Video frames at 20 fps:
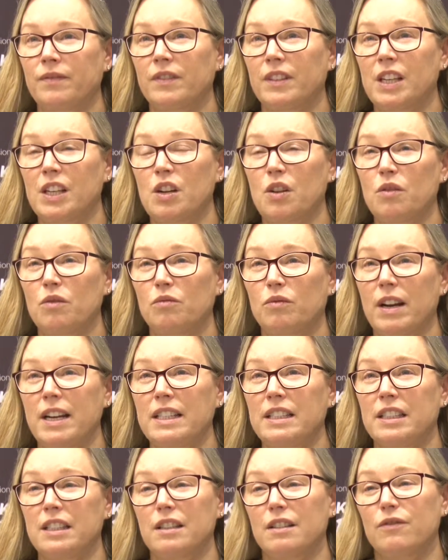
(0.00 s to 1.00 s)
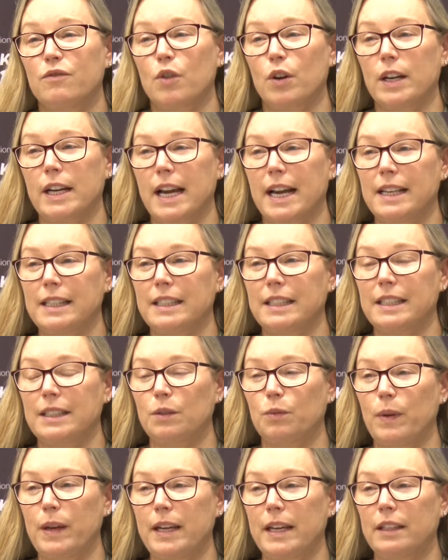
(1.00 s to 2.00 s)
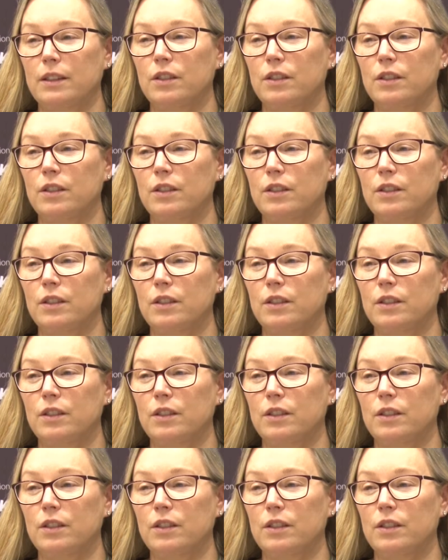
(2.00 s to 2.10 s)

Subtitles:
You know, rain's in the forecast this week.